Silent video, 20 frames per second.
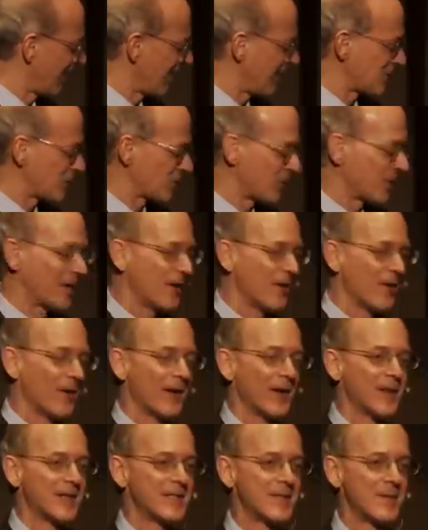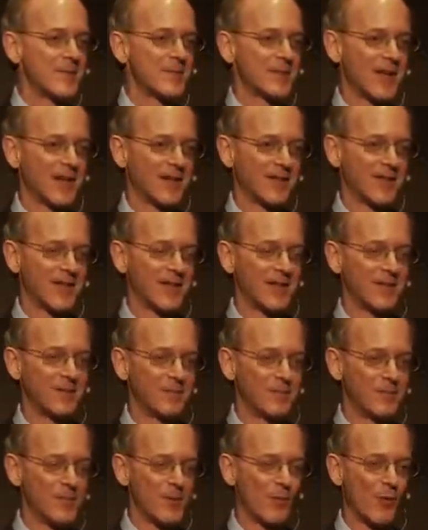And as you'll hear, it seems like the
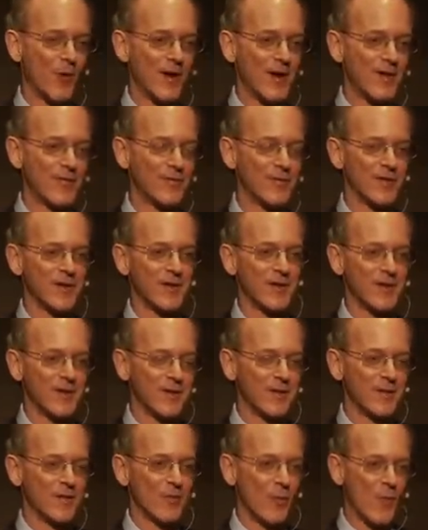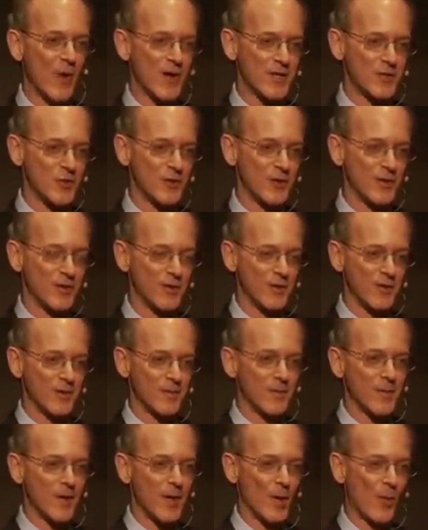depraved Western
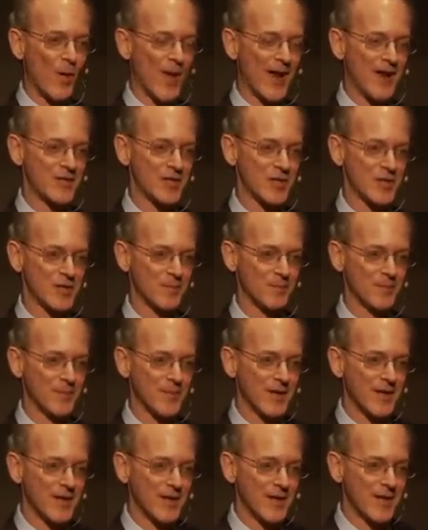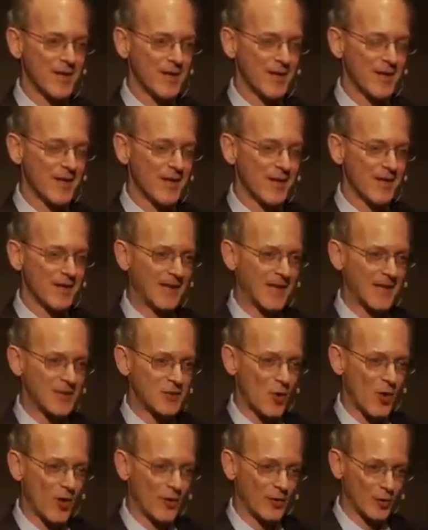eroticism
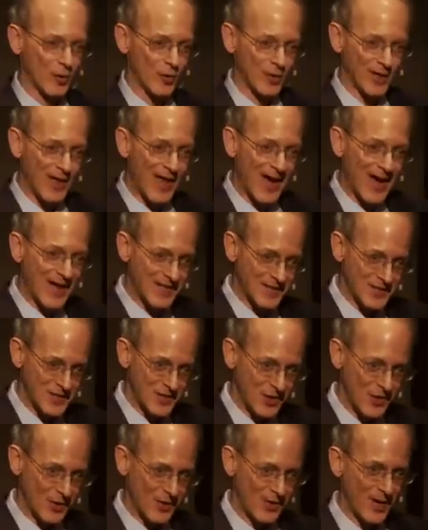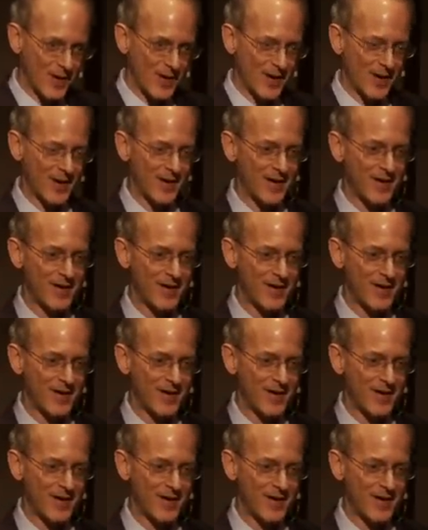gets all the good lines here. Uh,